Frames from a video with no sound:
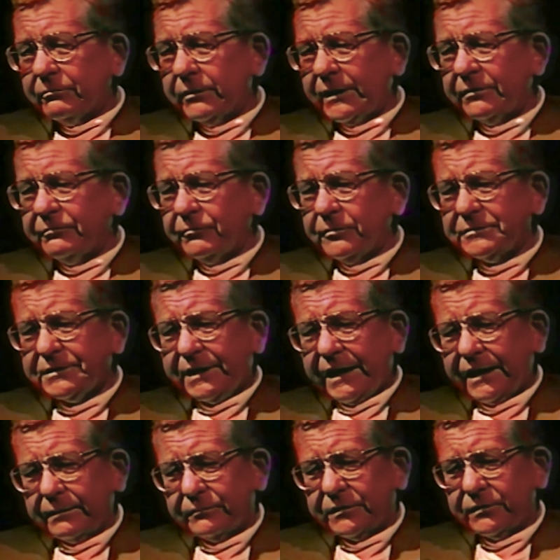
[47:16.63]
When I
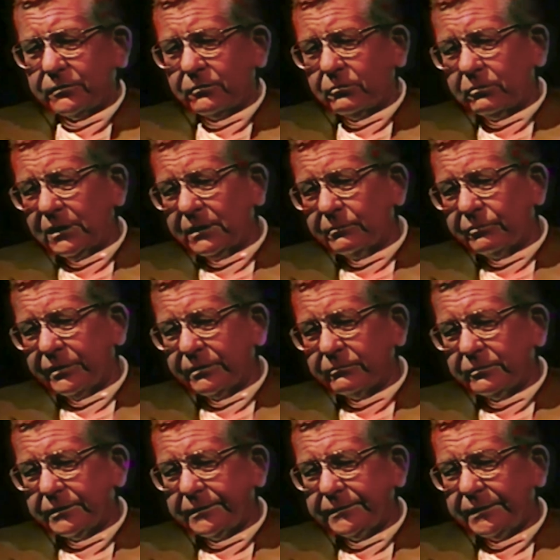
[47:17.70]
first came
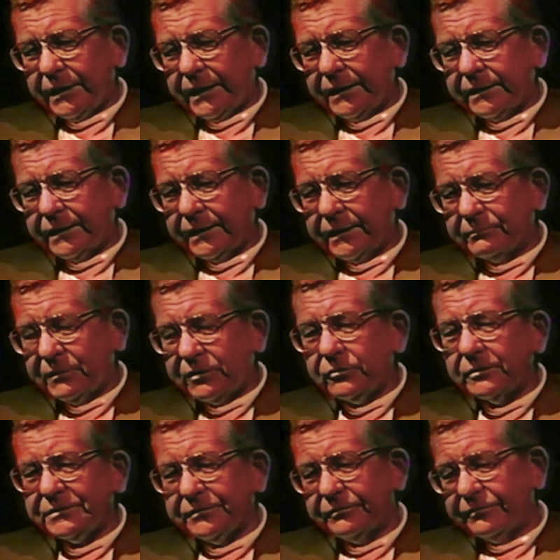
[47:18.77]
to Brentwood,
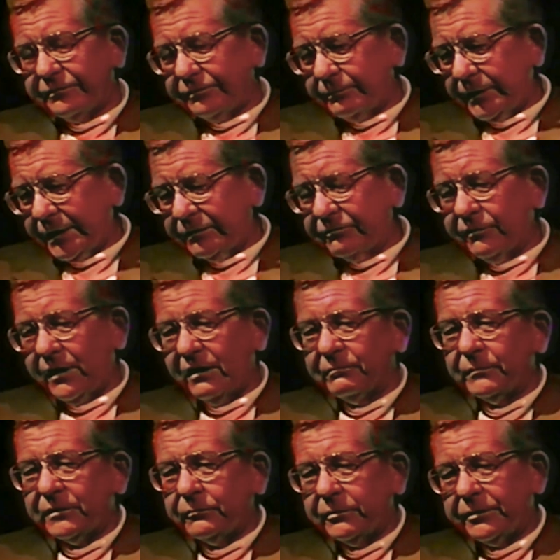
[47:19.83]
and because of my
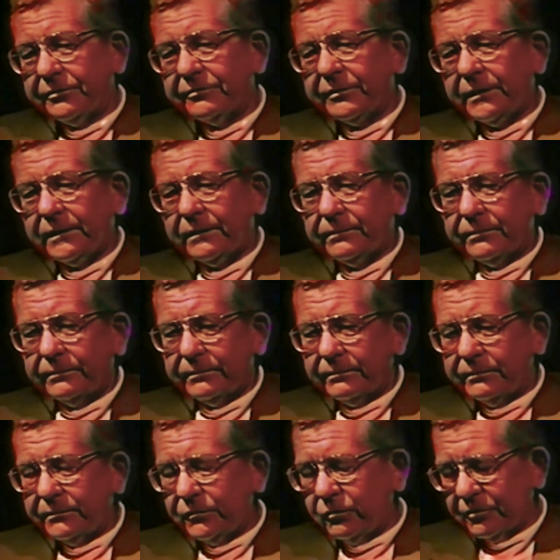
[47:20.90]
involvement with
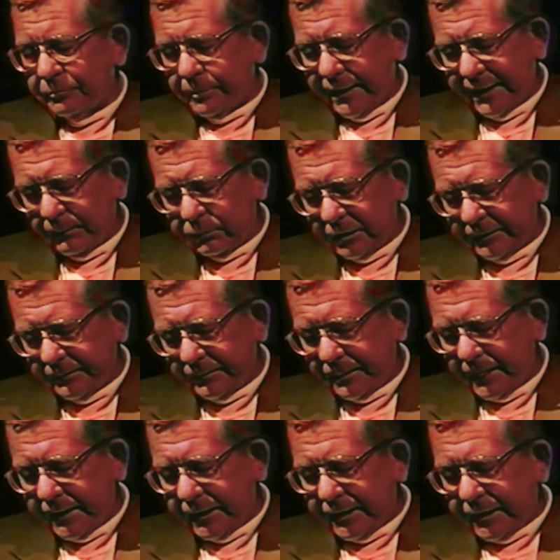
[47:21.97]
North
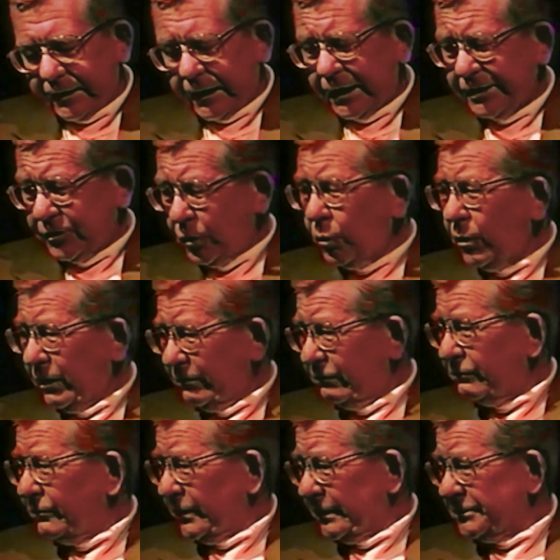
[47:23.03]
Babylon, I
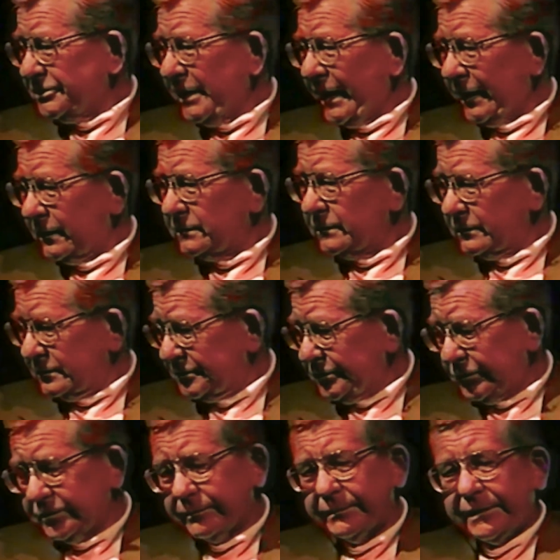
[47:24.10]
knew of Jack
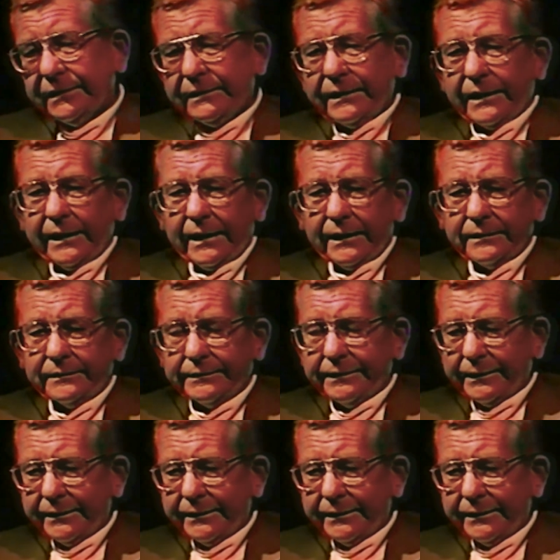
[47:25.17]
Zuckerman